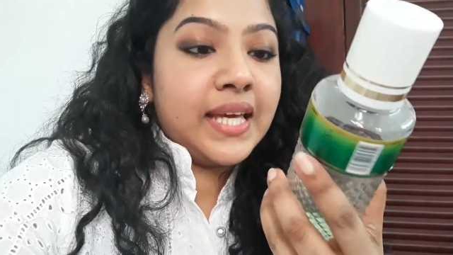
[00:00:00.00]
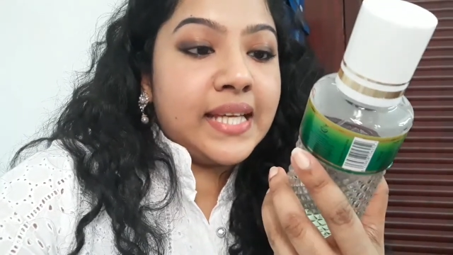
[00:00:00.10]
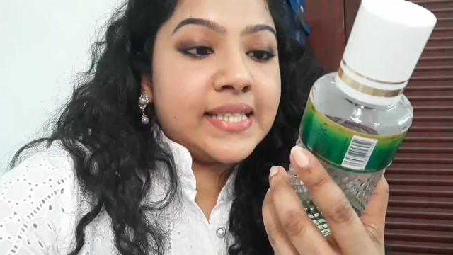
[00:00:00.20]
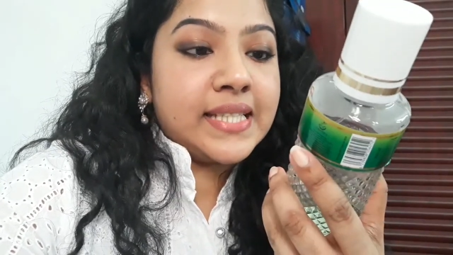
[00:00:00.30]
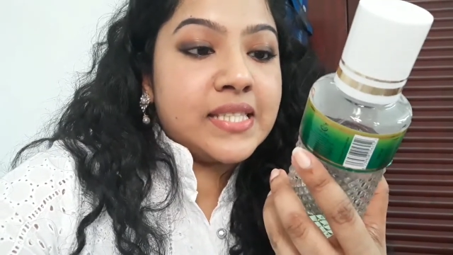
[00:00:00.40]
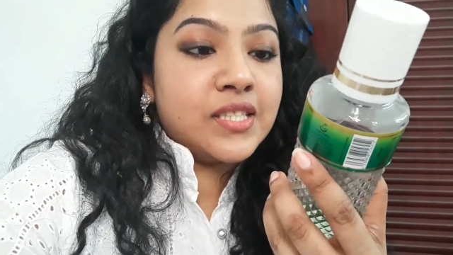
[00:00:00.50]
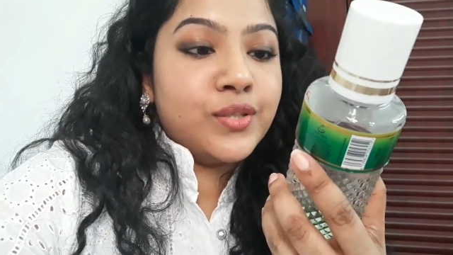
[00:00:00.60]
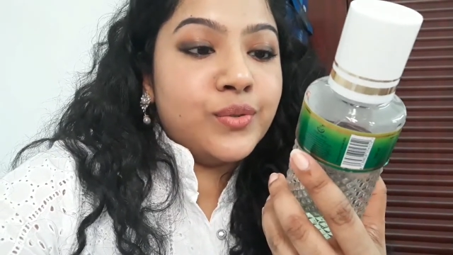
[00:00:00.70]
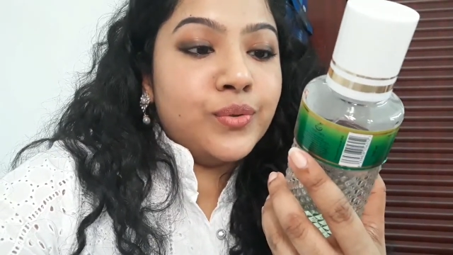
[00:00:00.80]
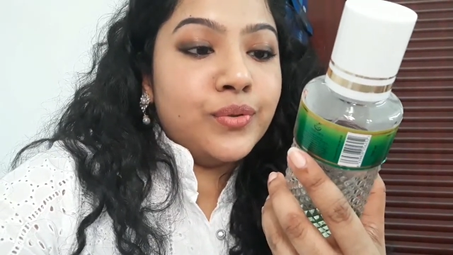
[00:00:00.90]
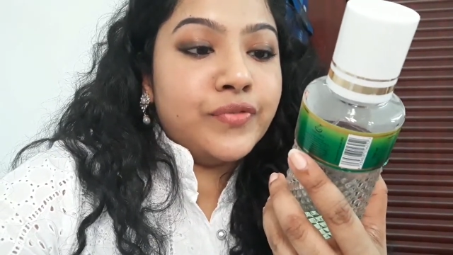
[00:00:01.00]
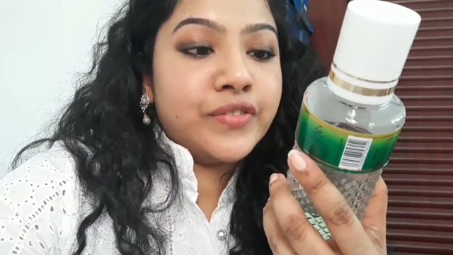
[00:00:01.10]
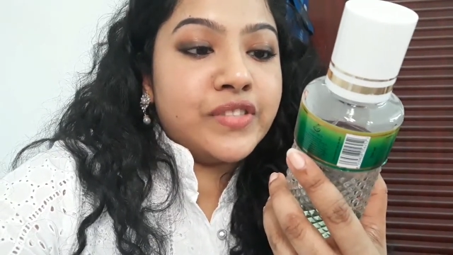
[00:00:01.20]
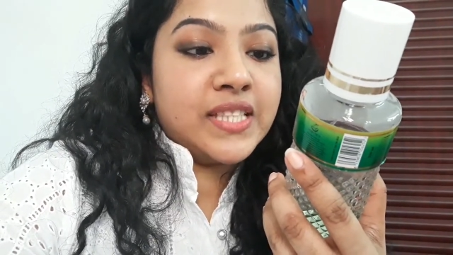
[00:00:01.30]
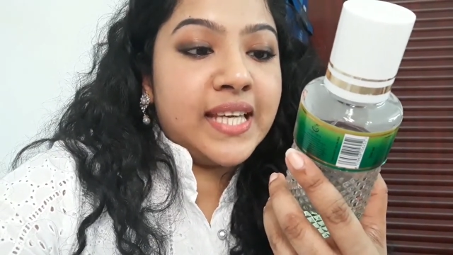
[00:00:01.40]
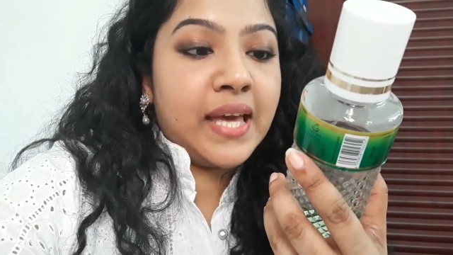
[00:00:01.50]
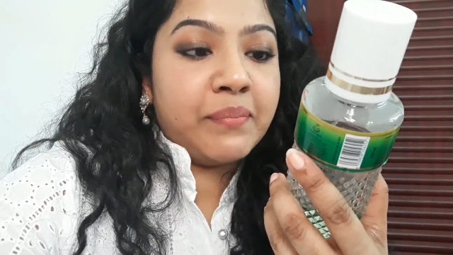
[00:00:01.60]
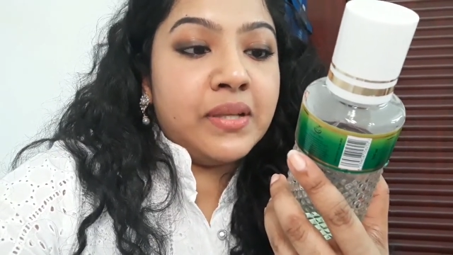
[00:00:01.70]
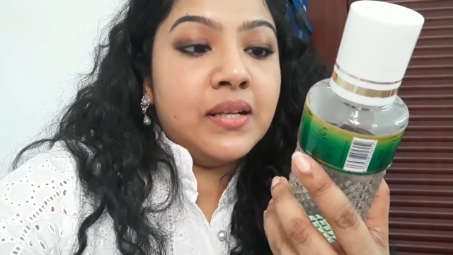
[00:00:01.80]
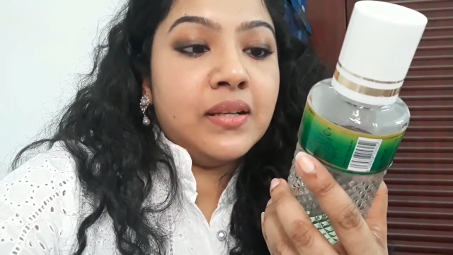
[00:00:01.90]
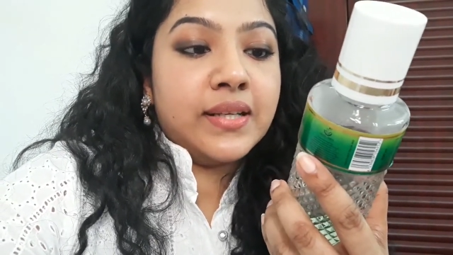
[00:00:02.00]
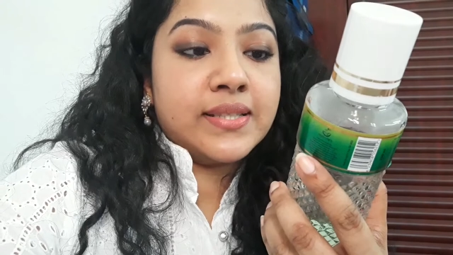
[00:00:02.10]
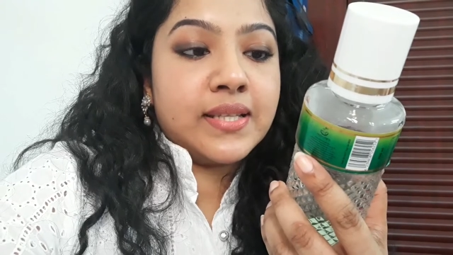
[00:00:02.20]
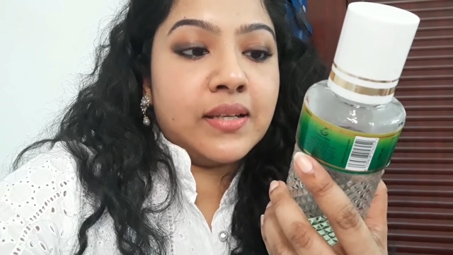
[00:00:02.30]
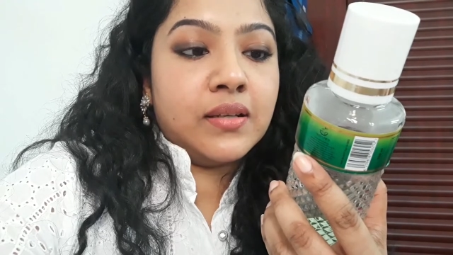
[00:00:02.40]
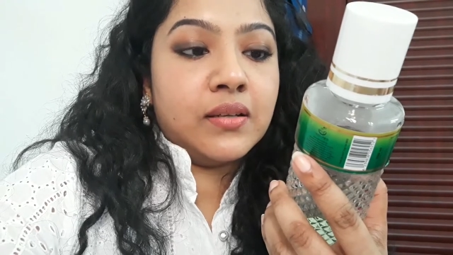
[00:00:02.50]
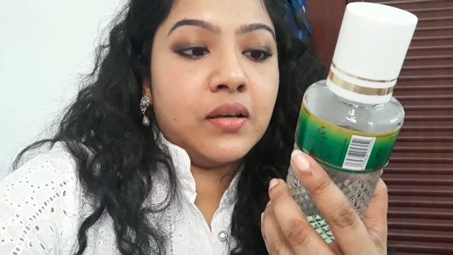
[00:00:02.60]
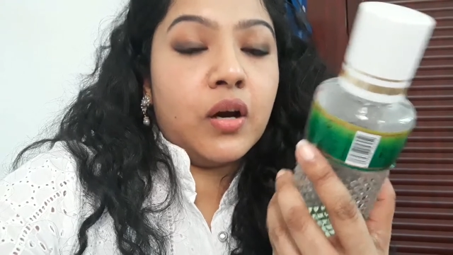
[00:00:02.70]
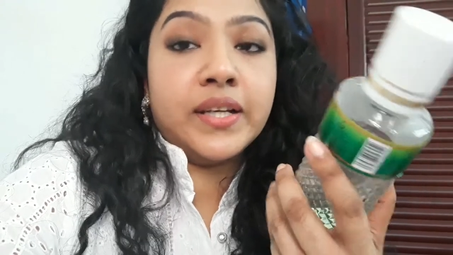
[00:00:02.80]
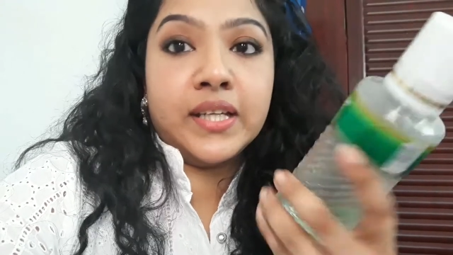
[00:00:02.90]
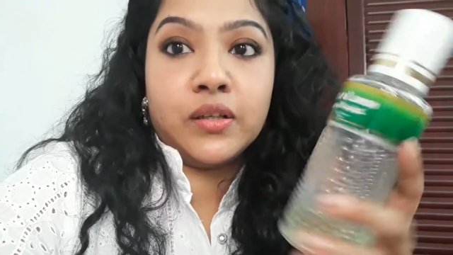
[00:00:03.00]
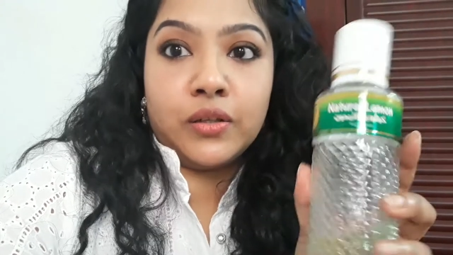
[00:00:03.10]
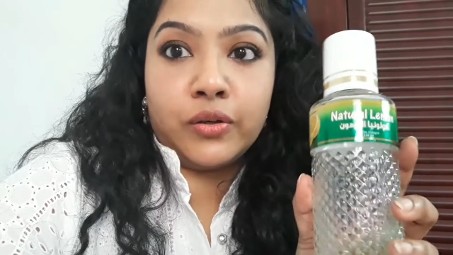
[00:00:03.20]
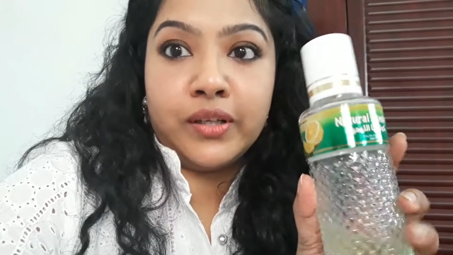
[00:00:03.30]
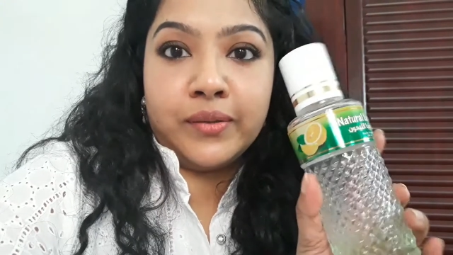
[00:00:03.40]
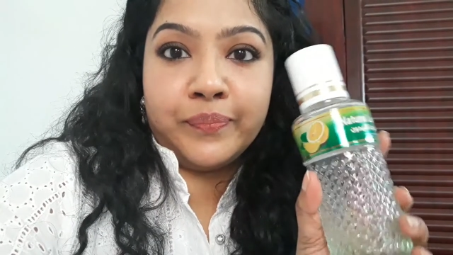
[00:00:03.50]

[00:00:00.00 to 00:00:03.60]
It is 250 ml. It's an eau de cologne.